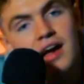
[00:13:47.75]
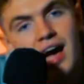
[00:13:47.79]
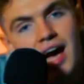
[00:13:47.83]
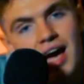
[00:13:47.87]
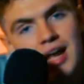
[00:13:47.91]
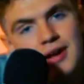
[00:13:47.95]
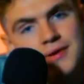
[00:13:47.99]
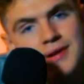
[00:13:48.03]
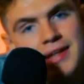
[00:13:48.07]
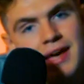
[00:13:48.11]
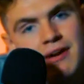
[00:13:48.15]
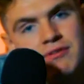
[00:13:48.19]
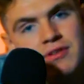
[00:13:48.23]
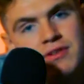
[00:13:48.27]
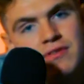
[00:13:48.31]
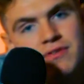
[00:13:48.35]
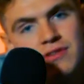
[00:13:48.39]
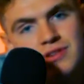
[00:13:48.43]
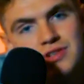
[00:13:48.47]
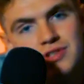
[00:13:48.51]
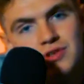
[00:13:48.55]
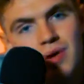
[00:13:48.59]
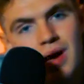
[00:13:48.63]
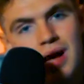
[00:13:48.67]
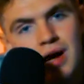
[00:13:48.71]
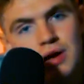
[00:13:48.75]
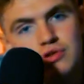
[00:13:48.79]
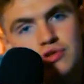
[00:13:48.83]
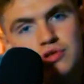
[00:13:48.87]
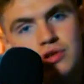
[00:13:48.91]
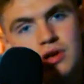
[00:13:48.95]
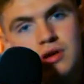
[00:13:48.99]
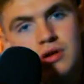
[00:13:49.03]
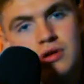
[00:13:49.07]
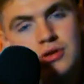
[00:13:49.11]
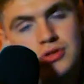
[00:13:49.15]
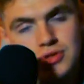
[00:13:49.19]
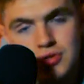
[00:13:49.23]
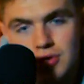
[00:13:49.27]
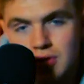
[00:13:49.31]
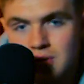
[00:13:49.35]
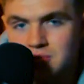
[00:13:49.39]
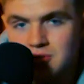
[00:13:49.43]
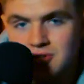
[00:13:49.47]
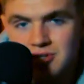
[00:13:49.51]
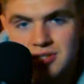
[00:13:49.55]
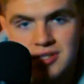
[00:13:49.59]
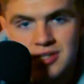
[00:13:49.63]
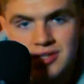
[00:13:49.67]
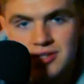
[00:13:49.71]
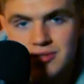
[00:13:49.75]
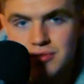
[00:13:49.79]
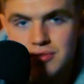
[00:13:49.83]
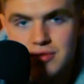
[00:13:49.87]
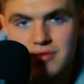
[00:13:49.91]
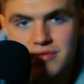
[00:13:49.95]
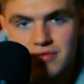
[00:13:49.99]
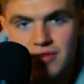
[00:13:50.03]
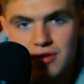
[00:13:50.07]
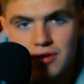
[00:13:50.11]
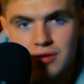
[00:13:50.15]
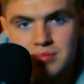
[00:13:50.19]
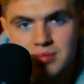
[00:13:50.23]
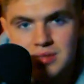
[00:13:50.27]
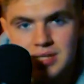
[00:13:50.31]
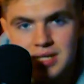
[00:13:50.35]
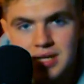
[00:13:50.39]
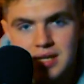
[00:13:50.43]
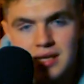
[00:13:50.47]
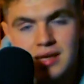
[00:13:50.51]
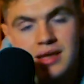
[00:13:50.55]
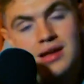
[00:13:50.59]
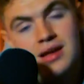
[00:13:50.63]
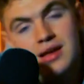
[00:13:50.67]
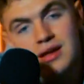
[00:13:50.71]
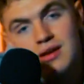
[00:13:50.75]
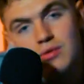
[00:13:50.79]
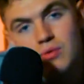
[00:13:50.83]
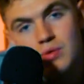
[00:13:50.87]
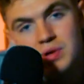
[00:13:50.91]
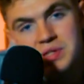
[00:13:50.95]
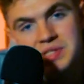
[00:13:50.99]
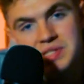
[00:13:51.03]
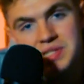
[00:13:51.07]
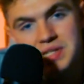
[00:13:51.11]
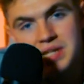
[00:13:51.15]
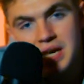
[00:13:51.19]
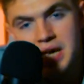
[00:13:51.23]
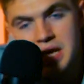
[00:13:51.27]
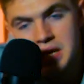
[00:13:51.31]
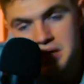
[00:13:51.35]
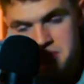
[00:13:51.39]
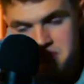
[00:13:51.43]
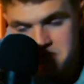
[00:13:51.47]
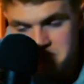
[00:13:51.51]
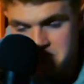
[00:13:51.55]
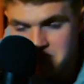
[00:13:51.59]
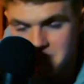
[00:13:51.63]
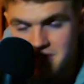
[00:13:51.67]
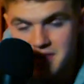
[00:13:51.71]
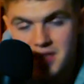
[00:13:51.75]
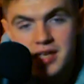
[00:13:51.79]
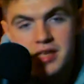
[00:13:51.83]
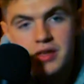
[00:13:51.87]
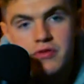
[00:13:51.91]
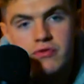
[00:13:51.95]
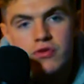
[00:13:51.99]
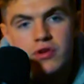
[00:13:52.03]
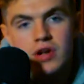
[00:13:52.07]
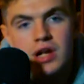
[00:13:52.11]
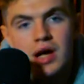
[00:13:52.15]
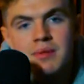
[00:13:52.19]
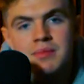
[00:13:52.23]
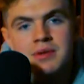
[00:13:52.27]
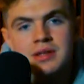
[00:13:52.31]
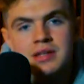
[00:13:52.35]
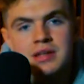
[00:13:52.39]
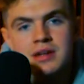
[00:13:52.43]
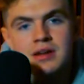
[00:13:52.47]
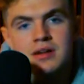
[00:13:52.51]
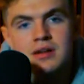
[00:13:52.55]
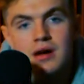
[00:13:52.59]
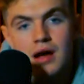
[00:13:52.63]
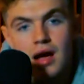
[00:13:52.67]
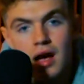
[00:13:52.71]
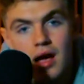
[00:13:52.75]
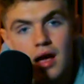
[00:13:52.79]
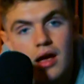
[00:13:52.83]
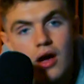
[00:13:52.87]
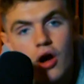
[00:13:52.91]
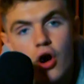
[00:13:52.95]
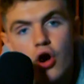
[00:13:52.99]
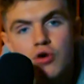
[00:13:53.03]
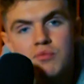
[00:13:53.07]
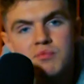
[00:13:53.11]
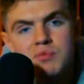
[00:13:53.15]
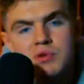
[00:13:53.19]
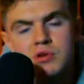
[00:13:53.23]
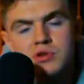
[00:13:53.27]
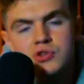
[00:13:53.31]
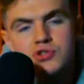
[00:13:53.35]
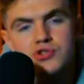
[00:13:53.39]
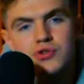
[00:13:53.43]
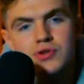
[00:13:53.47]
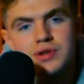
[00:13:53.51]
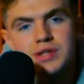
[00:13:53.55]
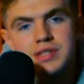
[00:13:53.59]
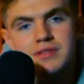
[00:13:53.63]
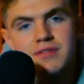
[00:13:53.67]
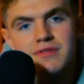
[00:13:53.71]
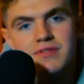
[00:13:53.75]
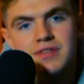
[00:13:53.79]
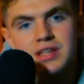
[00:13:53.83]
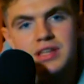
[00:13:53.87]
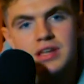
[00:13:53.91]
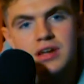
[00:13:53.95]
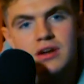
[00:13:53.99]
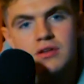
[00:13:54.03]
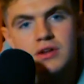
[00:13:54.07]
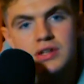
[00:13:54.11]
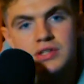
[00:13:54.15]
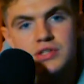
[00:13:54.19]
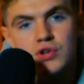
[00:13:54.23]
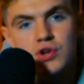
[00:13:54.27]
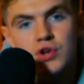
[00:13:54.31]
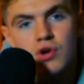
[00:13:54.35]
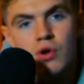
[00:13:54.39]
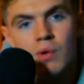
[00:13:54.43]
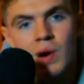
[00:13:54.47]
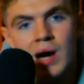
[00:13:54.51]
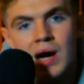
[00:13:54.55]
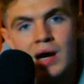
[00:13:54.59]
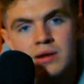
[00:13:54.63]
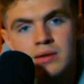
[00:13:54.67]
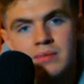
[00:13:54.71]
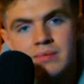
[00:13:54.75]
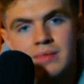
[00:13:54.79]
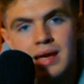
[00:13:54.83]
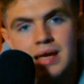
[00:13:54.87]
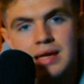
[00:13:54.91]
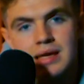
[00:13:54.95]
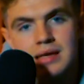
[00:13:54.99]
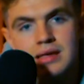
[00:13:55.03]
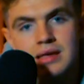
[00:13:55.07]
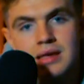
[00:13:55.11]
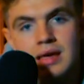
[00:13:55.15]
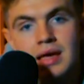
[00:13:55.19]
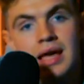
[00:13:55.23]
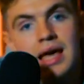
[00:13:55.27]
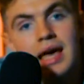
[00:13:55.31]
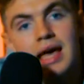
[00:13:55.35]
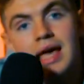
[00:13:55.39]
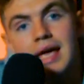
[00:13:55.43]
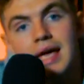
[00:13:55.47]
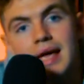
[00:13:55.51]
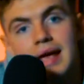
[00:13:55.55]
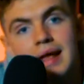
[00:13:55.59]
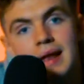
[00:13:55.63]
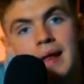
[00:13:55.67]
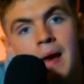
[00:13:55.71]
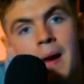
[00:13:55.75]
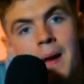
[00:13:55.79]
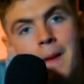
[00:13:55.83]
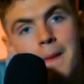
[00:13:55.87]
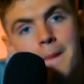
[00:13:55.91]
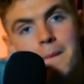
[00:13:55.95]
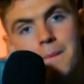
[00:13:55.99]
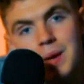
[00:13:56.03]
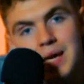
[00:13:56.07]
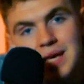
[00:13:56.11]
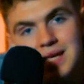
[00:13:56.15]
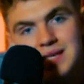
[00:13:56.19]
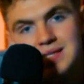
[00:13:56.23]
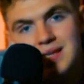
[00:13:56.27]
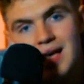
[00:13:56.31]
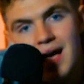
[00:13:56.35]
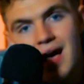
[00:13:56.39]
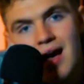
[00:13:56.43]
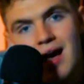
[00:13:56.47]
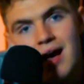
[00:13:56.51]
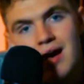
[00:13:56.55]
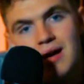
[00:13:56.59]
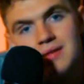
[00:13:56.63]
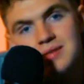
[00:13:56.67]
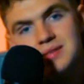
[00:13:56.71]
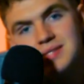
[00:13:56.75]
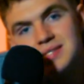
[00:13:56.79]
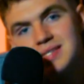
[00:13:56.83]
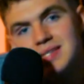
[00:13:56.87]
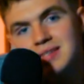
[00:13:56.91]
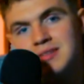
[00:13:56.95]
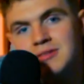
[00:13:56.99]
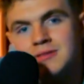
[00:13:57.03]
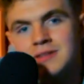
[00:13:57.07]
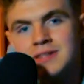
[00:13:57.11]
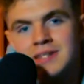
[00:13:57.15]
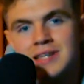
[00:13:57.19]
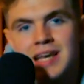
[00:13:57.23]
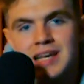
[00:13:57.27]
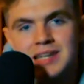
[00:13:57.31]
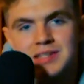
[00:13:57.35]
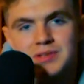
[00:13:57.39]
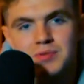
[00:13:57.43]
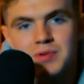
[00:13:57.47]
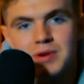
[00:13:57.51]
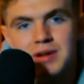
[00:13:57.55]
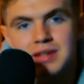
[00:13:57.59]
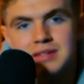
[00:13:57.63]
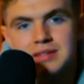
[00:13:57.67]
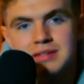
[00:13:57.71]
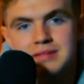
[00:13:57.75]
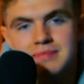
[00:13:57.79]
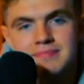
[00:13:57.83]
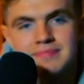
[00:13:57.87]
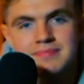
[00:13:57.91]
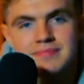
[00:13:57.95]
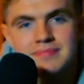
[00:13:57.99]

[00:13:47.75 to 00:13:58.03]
I don't have an official outro, so I'm just going to do it verbally. Once again, thank you for coming here. I hope you enjoyed the video. It took a while to make, and peace out. See you in the next one.